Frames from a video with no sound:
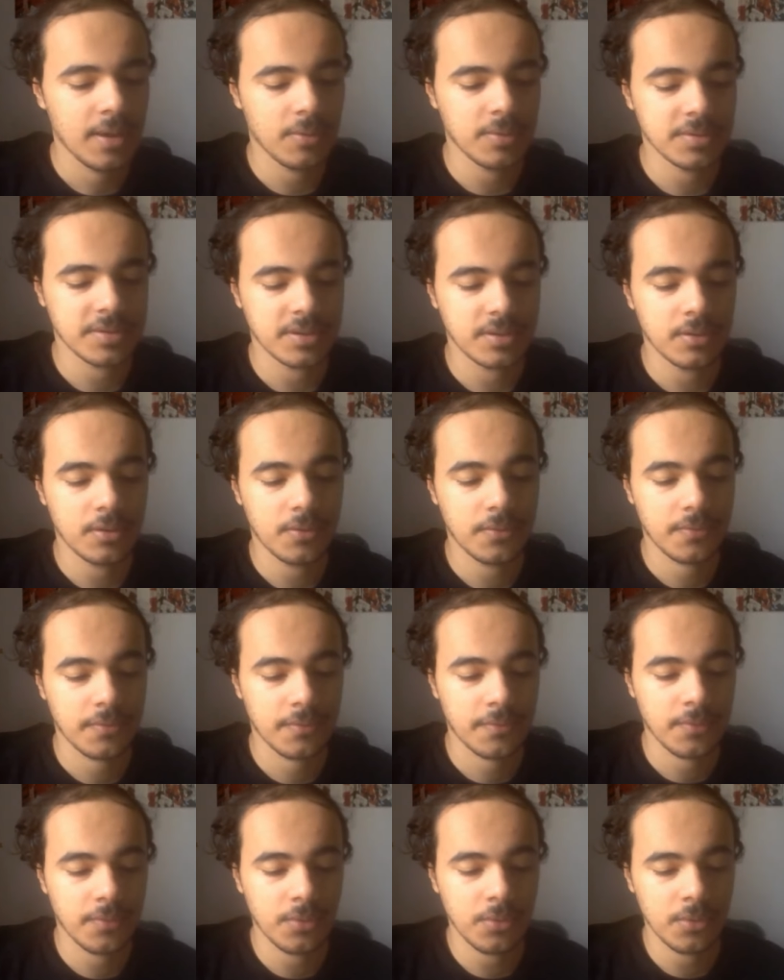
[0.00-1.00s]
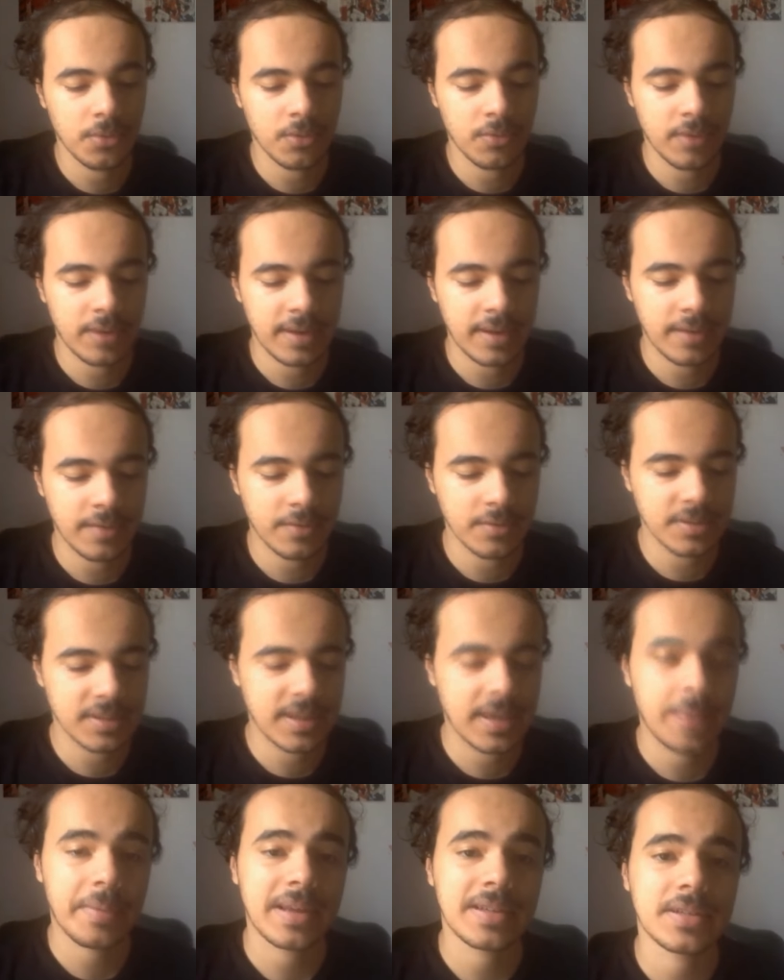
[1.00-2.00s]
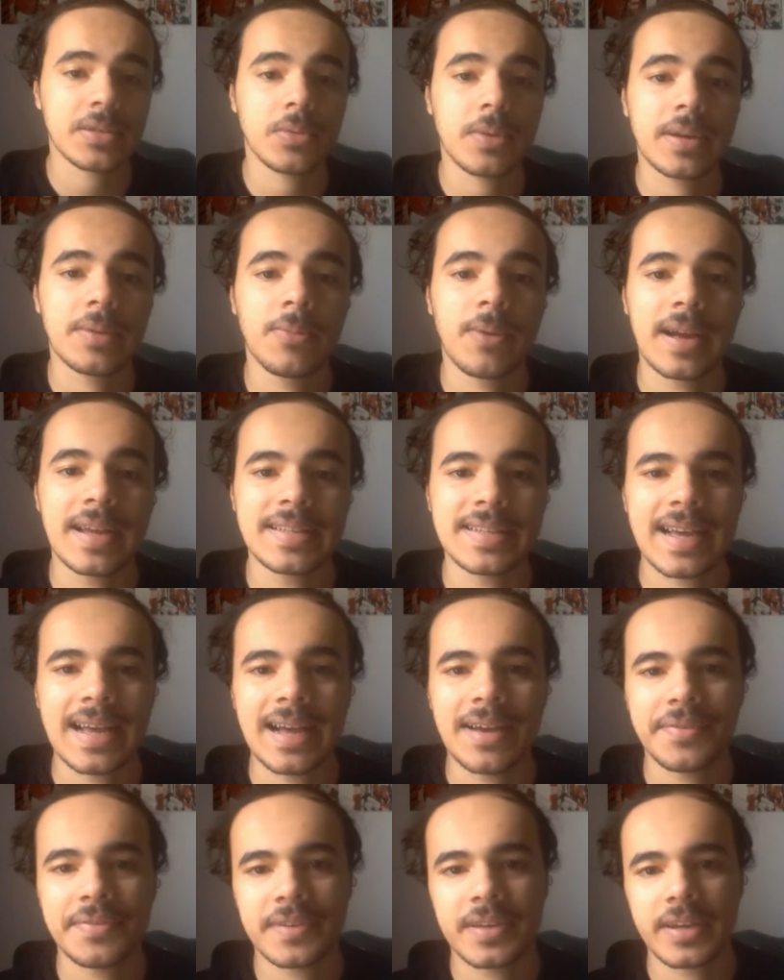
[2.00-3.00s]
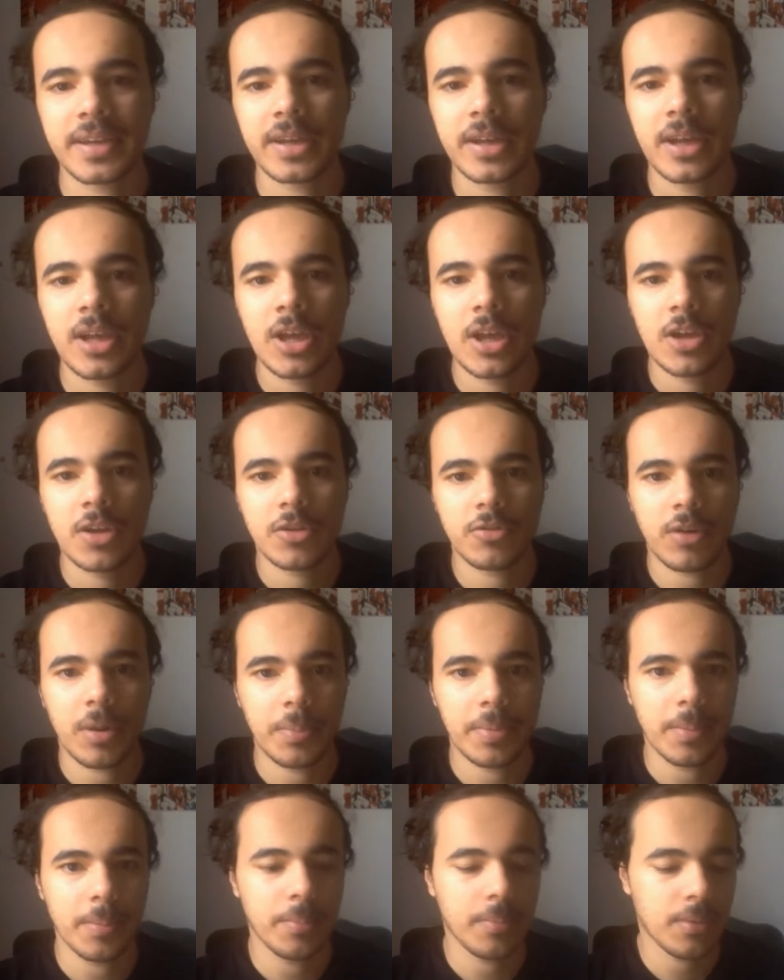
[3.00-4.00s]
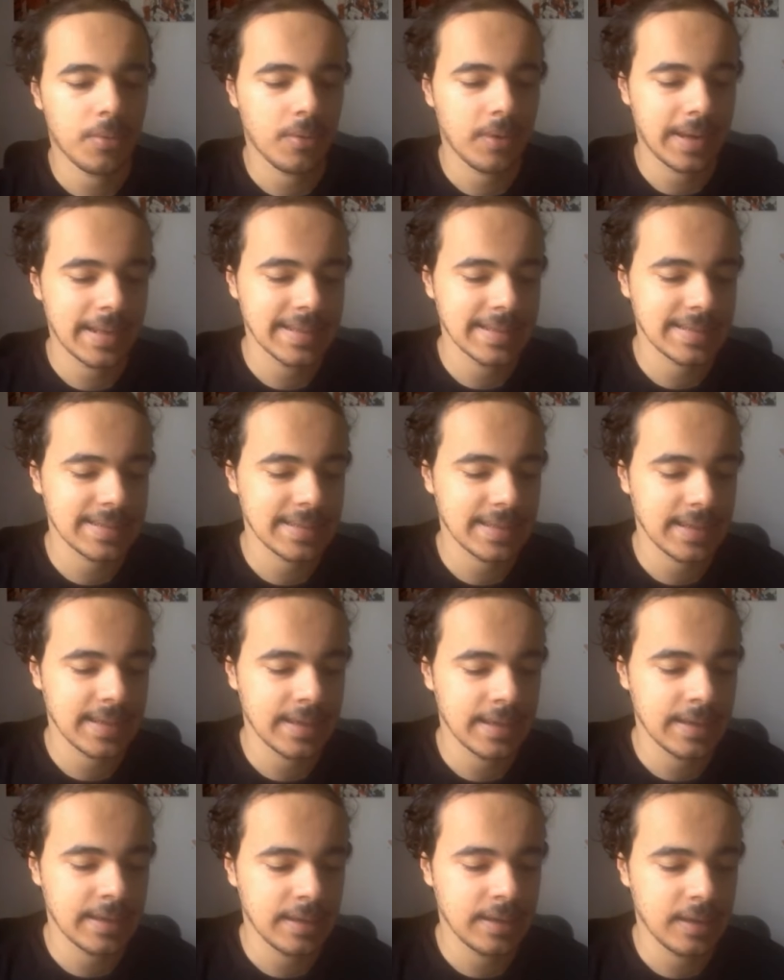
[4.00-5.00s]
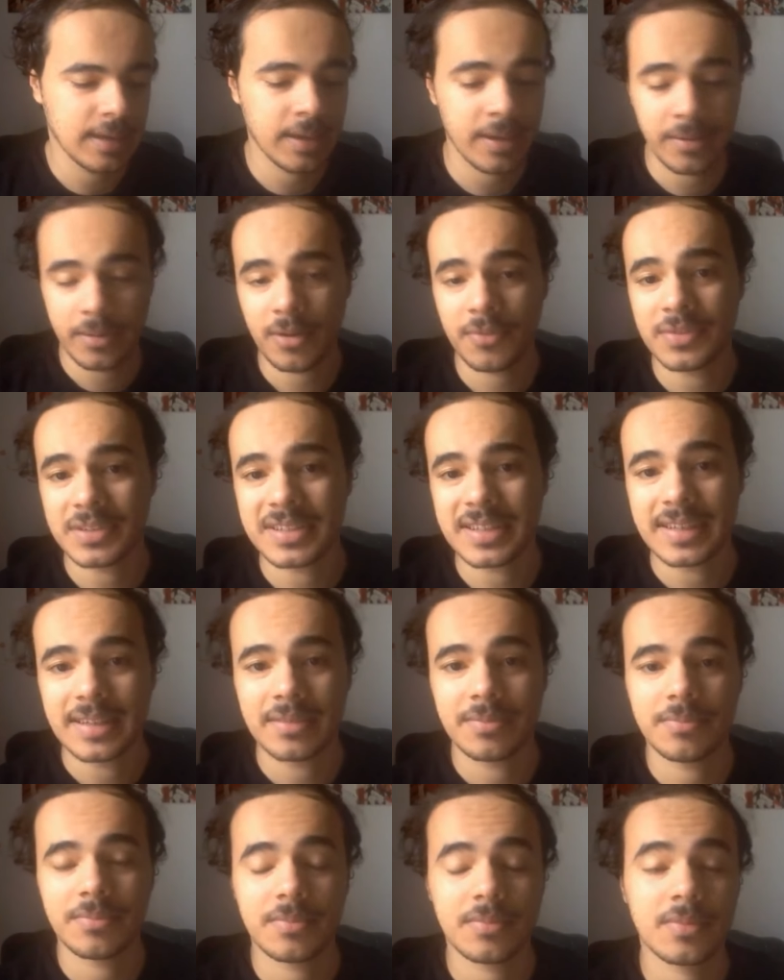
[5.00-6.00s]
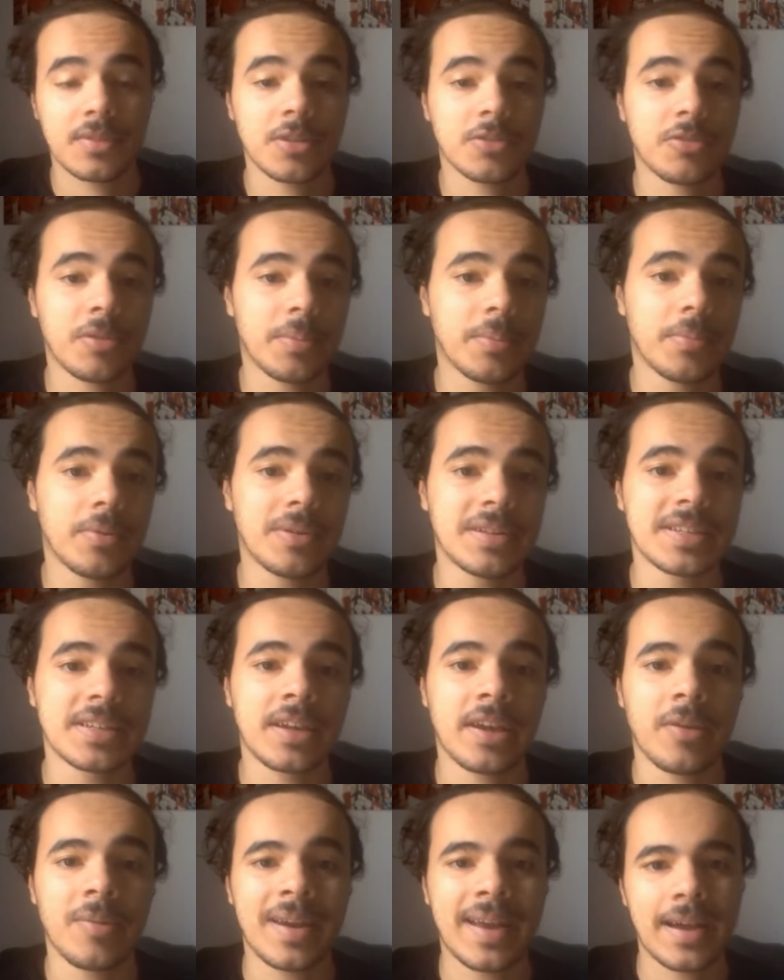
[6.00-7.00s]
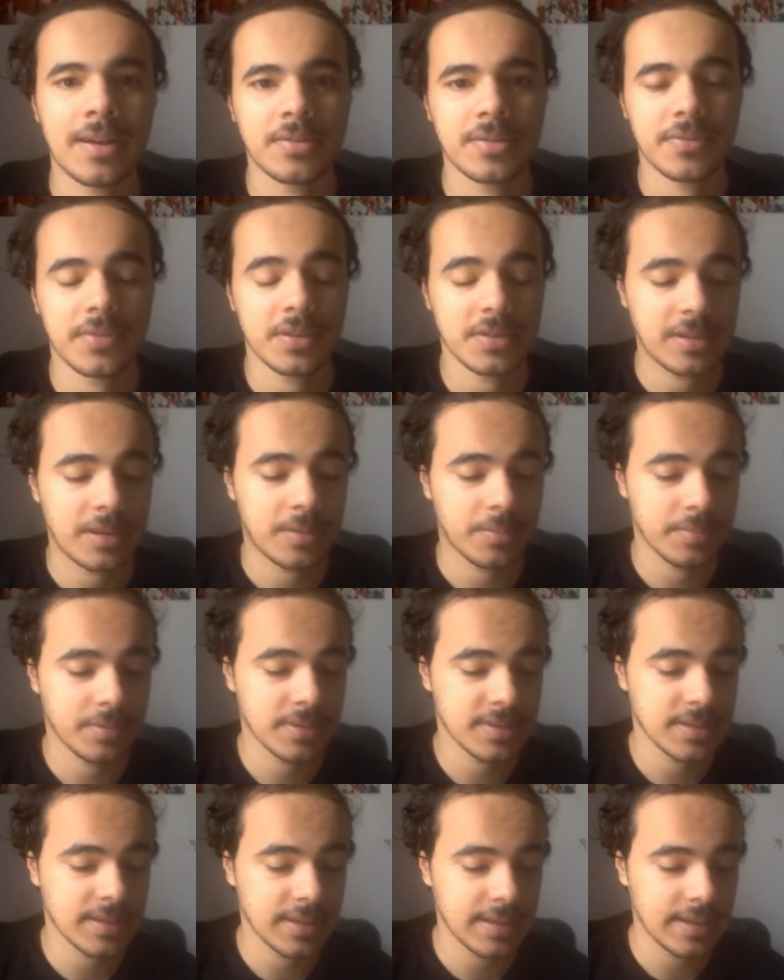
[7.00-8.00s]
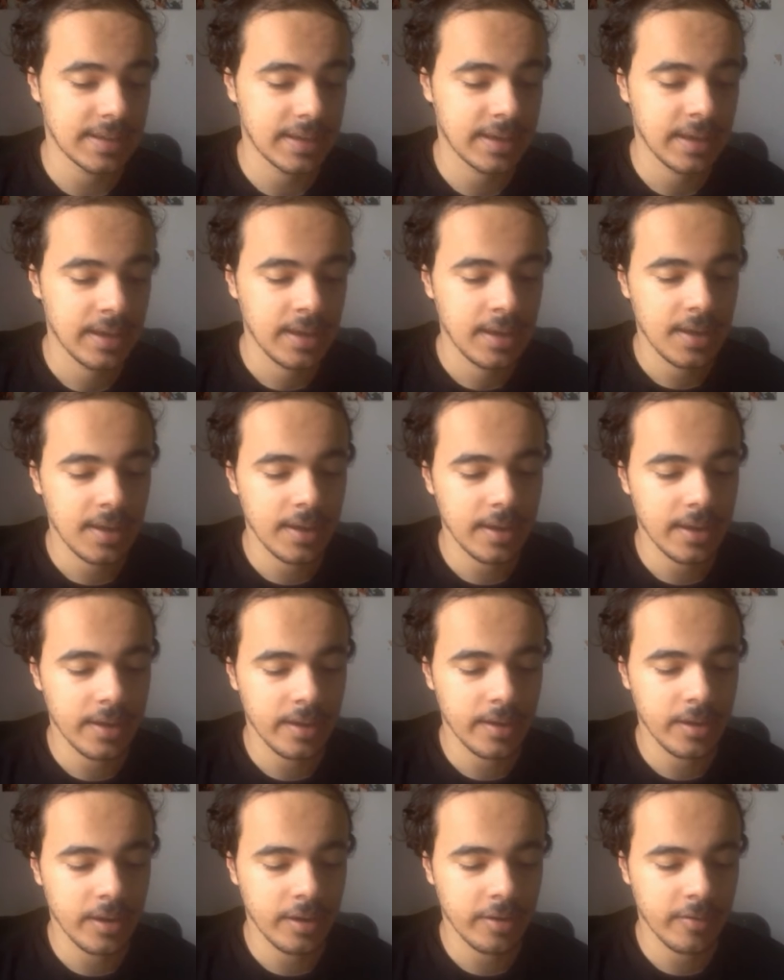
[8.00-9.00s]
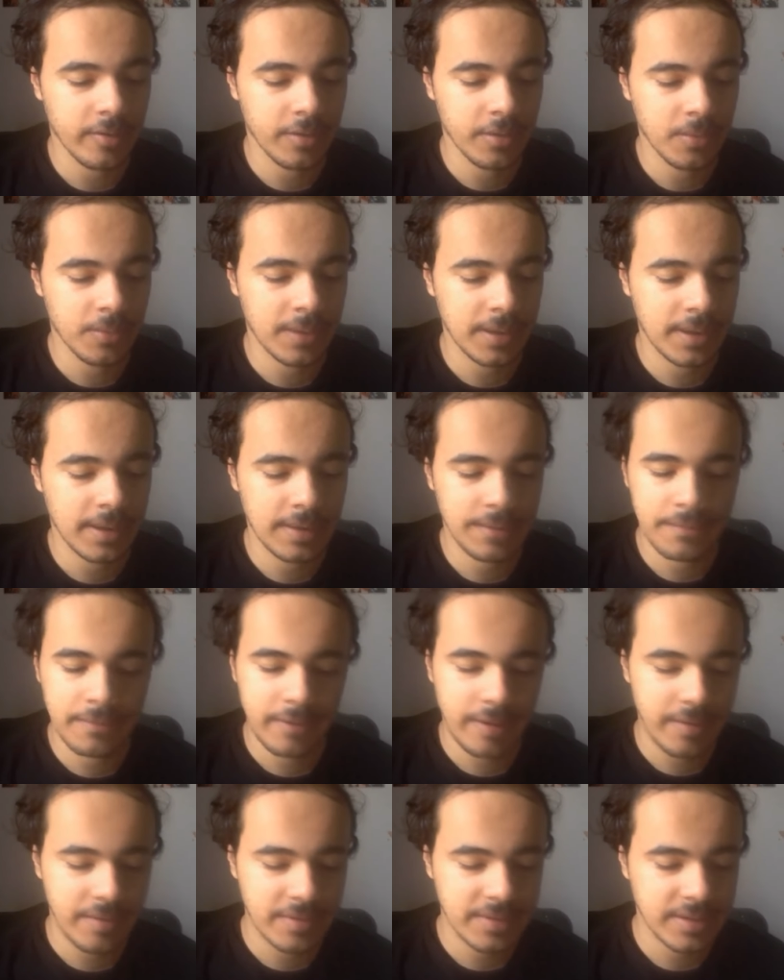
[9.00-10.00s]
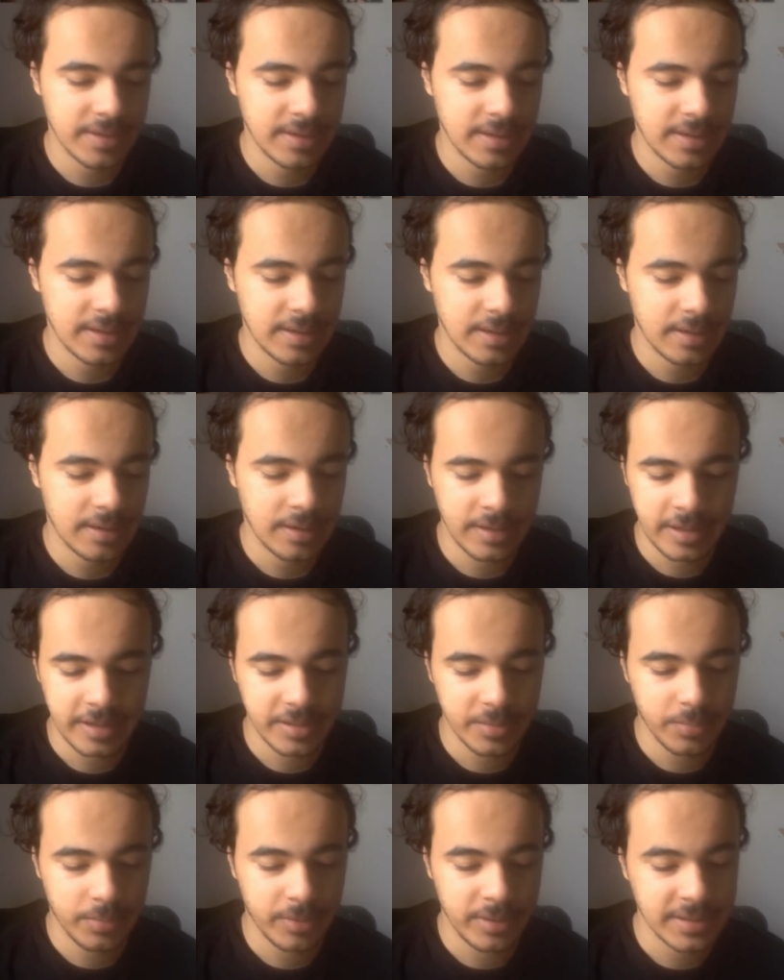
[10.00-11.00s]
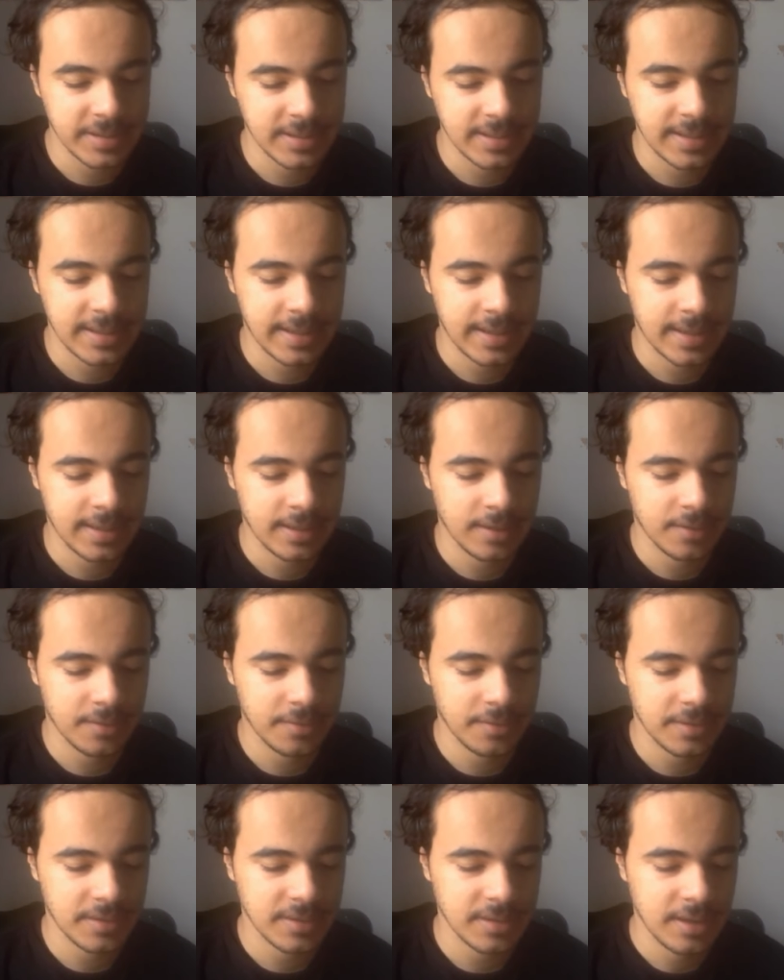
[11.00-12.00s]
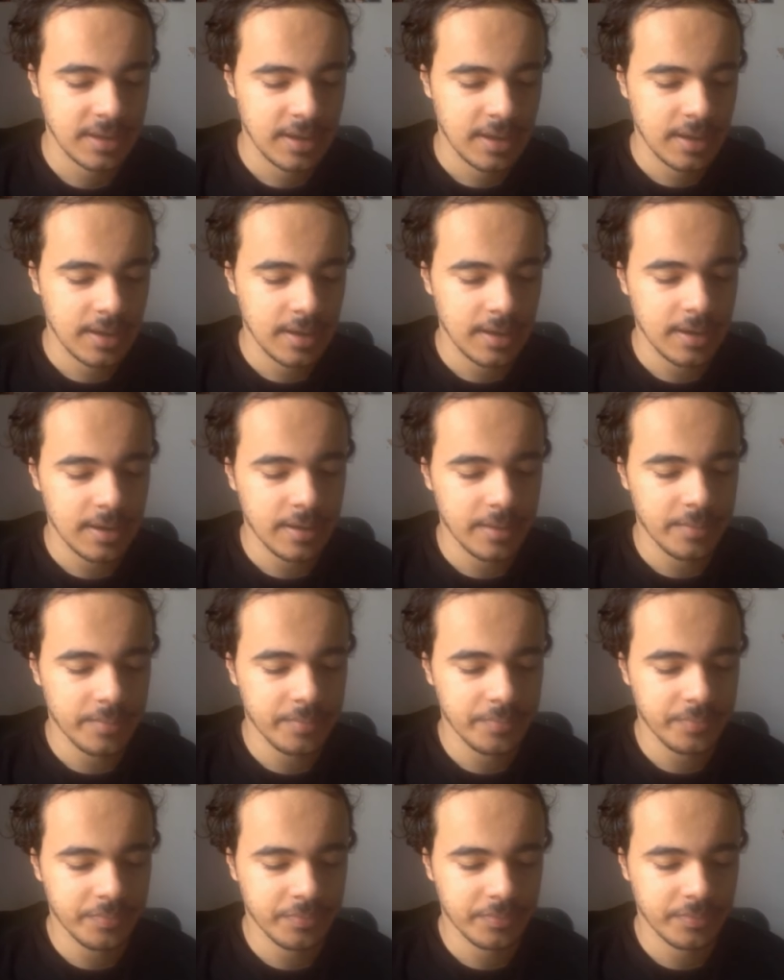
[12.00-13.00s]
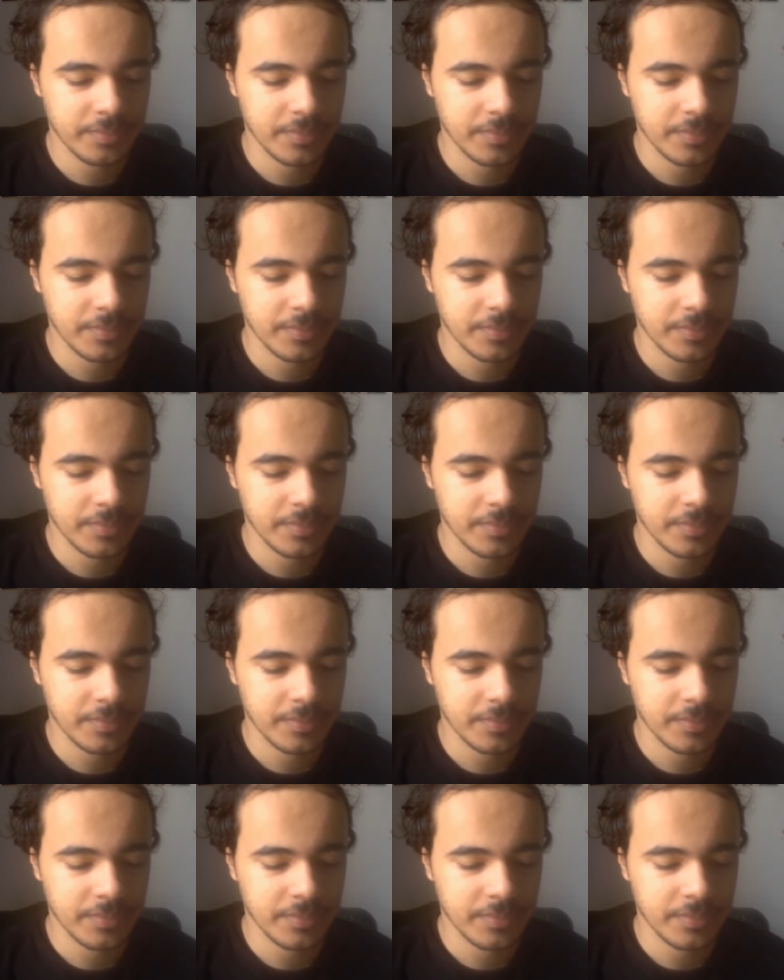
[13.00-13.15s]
was enough for the Red Devils to get back to winning ways after dropping points in obviously not dropping points, going out of the Champions League earlier on the week. For Everton, disappointing day at the office, and